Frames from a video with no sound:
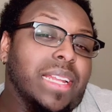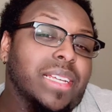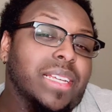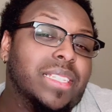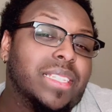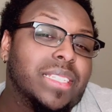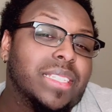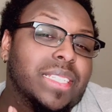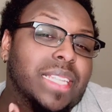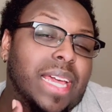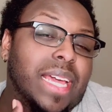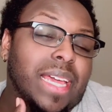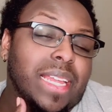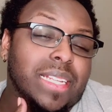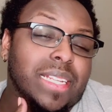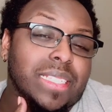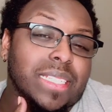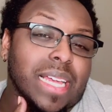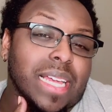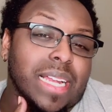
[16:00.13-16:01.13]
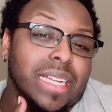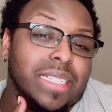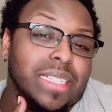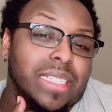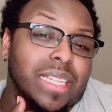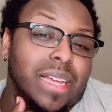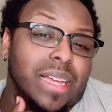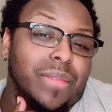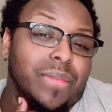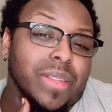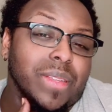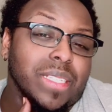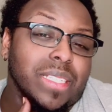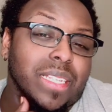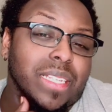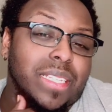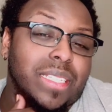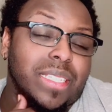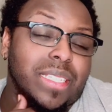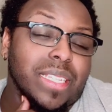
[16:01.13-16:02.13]
this and saying this kind of stuff
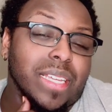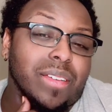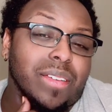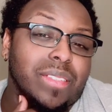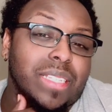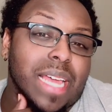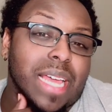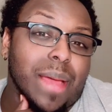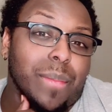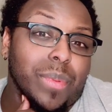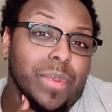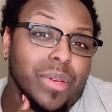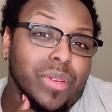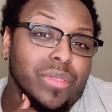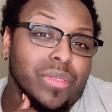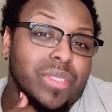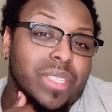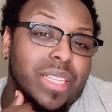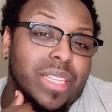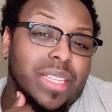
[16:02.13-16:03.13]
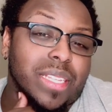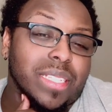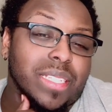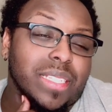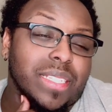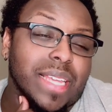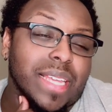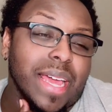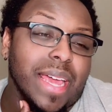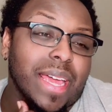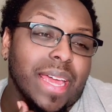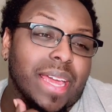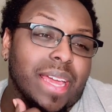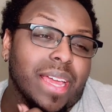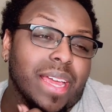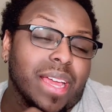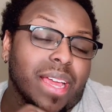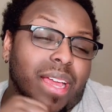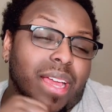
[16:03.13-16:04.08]
is still taboo to this day.